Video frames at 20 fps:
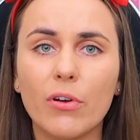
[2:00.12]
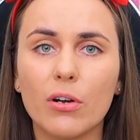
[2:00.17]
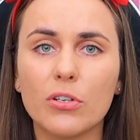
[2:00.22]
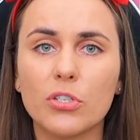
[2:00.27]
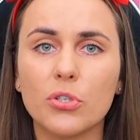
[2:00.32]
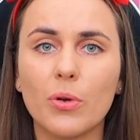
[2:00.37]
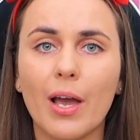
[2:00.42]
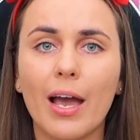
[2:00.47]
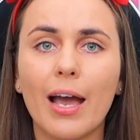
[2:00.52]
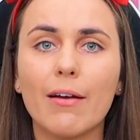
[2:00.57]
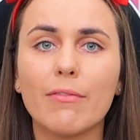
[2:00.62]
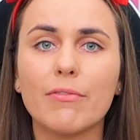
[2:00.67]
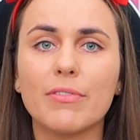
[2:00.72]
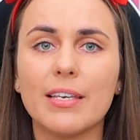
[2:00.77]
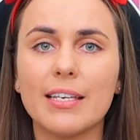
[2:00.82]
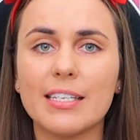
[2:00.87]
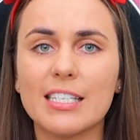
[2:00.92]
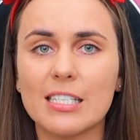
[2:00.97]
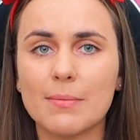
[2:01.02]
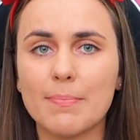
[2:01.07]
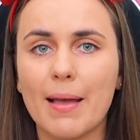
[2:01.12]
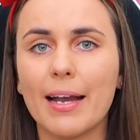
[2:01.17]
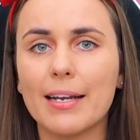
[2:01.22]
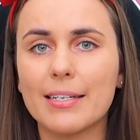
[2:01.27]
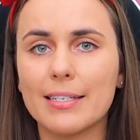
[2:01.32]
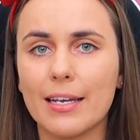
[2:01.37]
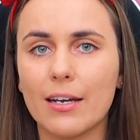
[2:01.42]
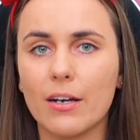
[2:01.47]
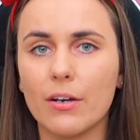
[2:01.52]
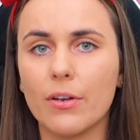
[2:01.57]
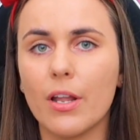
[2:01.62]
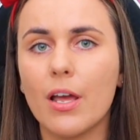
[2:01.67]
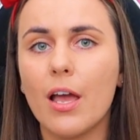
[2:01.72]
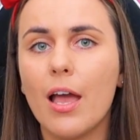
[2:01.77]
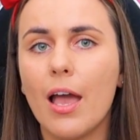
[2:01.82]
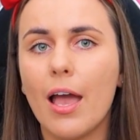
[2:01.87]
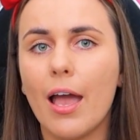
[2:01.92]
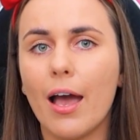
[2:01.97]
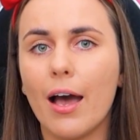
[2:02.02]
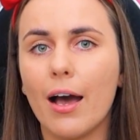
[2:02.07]
got to have the Smackdown
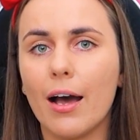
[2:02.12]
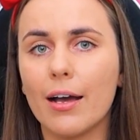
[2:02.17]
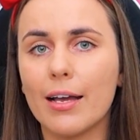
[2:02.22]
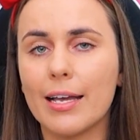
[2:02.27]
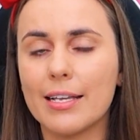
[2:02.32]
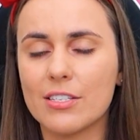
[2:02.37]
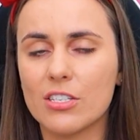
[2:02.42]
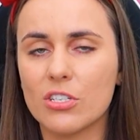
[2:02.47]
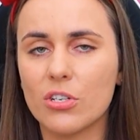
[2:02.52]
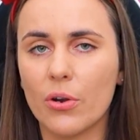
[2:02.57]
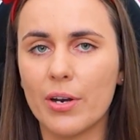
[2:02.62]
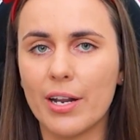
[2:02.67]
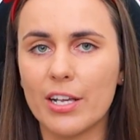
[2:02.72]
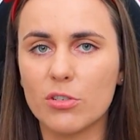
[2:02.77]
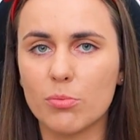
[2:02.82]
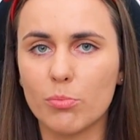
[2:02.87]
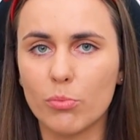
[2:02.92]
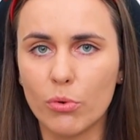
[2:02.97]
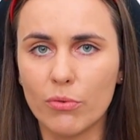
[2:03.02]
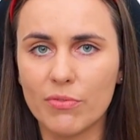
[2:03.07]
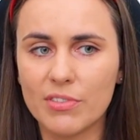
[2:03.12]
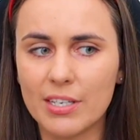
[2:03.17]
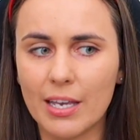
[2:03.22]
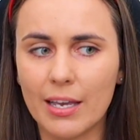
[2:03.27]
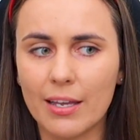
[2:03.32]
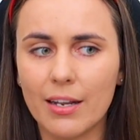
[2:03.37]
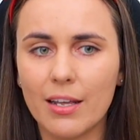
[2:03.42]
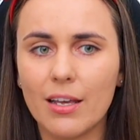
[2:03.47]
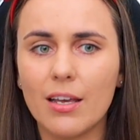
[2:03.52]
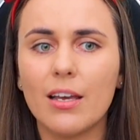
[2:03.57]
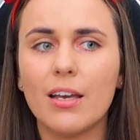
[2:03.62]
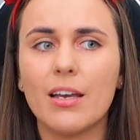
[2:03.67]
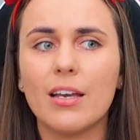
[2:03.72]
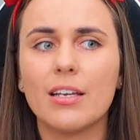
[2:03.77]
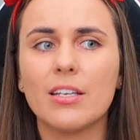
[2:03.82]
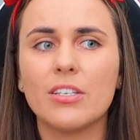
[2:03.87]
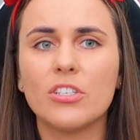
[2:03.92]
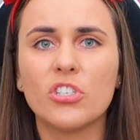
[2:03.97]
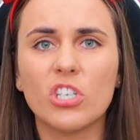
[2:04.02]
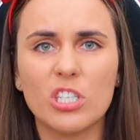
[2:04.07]
and Stone Edge moveset,
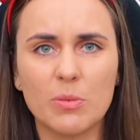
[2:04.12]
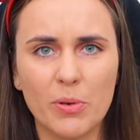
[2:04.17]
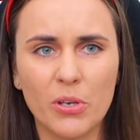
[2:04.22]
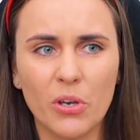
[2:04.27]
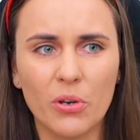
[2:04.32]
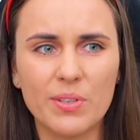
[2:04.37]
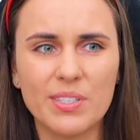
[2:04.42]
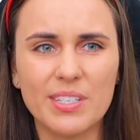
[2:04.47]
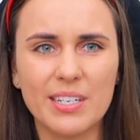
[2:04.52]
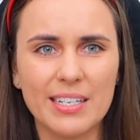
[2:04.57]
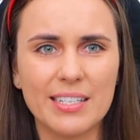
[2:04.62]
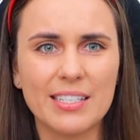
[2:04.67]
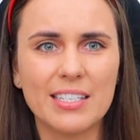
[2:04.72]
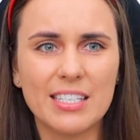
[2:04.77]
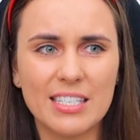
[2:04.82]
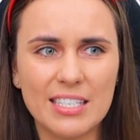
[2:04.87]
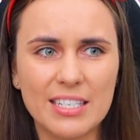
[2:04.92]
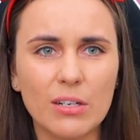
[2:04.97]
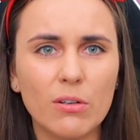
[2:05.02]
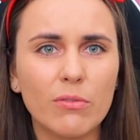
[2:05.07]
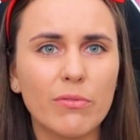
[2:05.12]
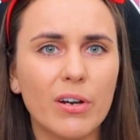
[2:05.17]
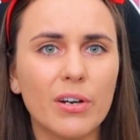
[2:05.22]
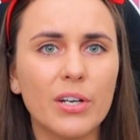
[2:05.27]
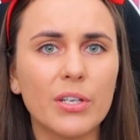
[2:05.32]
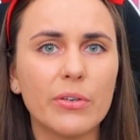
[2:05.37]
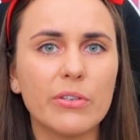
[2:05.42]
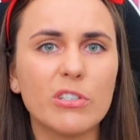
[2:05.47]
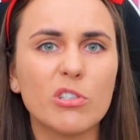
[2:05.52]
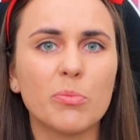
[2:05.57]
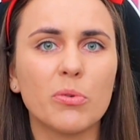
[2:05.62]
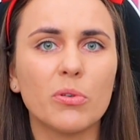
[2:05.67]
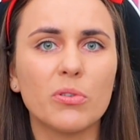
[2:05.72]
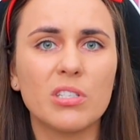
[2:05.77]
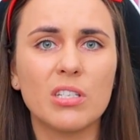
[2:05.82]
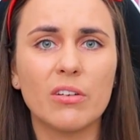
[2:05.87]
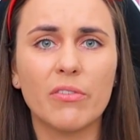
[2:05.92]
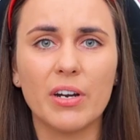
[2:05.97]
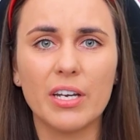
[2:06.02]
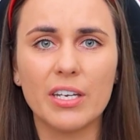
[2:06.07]
just because it is still very usable,
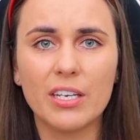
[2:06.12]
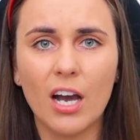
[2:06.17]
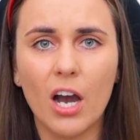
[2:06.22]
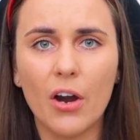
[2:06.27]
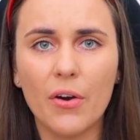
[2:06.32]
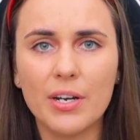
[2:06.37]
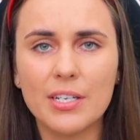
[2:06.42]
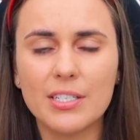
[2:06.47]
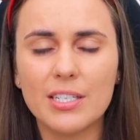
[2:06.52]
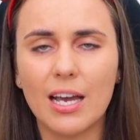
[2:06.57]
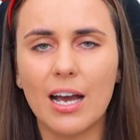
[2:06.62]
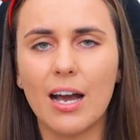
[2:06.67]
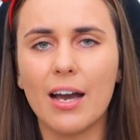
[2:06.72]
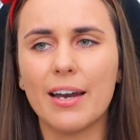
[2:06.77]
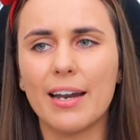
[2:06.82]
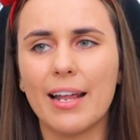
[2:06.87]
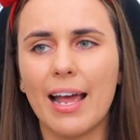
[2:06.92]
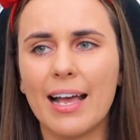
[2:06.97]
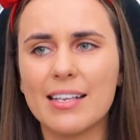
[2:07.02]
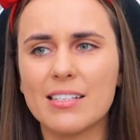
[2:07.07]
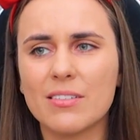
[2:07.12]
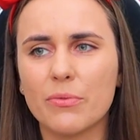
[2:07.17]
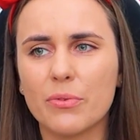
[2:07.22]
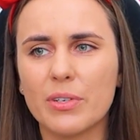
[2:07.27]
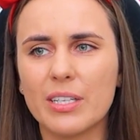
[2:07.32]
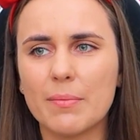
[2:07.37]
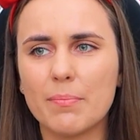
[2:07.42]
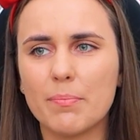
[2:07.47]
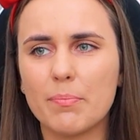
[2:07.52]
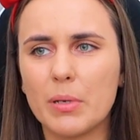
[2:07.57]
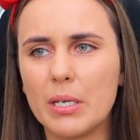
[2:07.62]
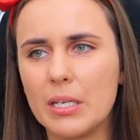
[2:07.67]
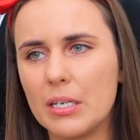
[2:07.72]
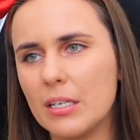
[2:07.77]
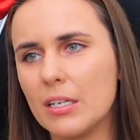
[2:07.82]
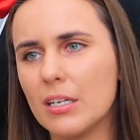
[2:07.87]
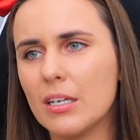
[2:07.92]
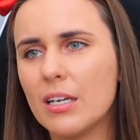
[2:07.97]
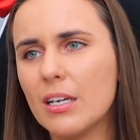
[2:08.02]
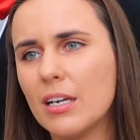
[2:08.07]
still very current, and it hasn't really
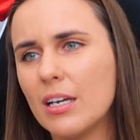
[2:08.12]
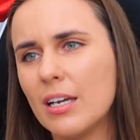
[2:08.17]
been...